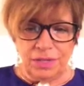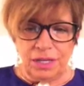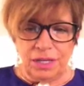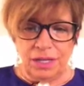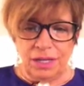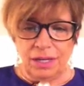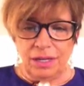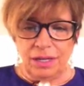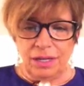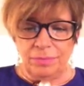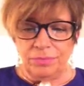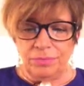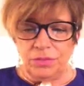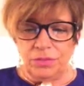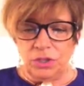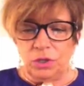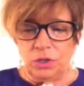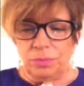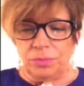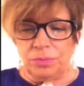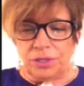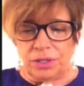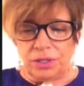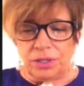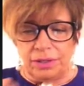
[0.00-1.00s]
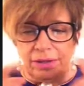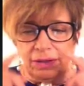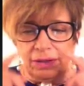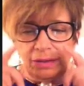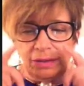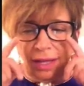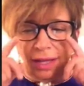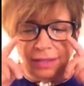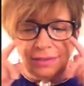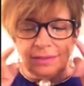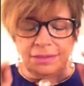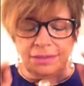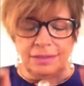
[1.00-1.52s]
Um, you could put on your
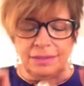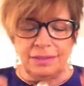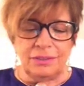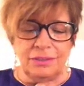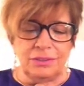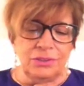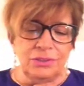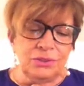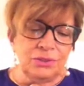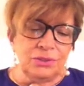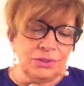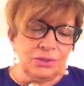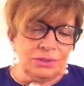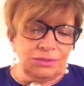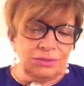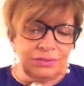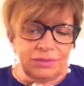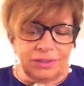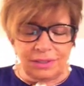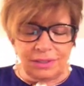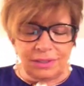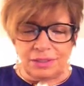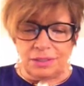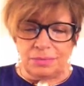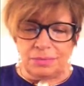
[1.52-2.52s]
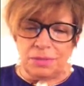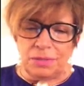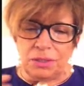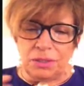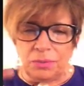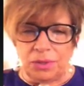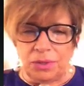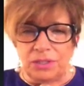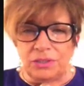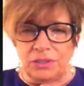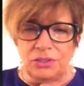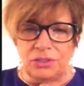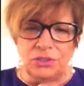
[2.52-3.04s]
glasses. You could. There's many
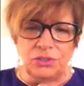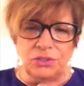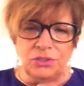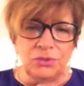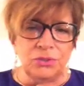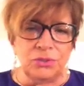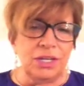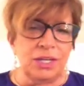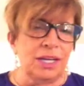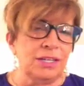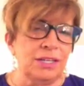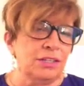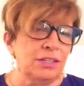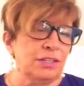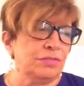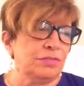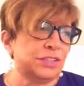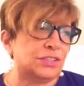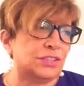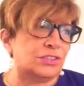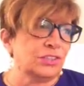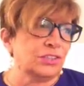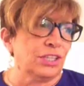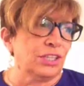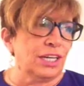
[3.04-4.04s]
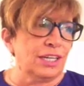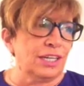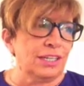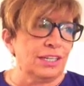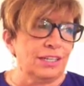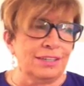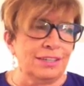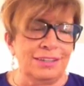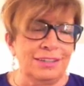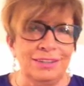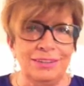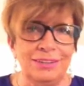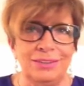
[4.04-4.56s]
ways to do that. You could fix your
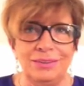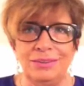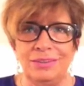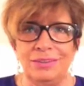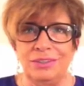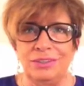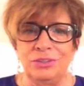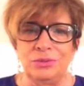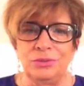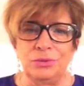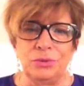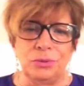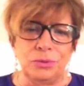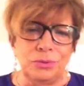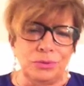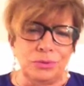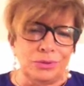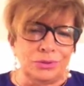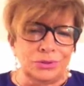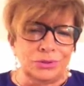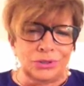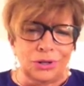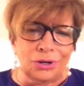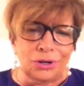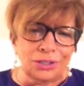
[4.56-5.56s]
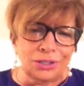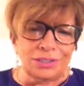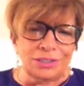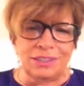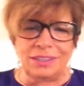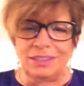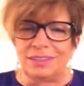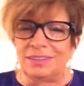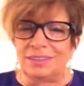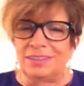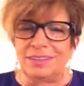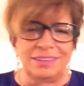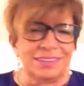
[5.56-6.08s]
lighting. You, you could do it in a dark
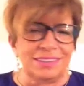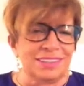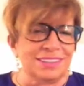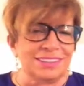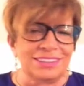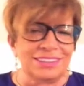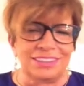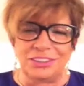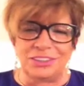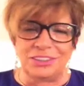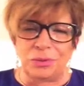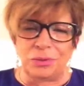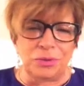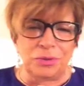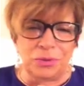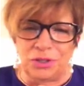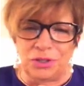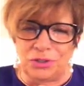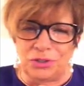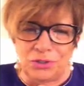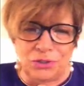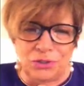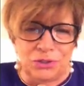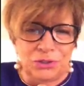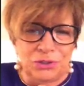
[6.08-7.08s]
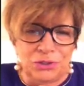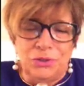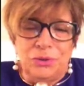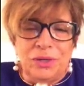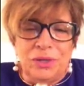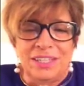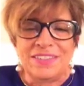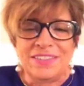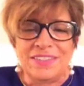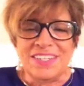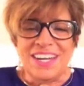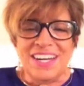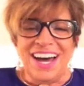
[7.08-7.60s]
scene. There's so many ways you could do
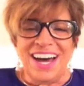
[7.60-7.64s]
it.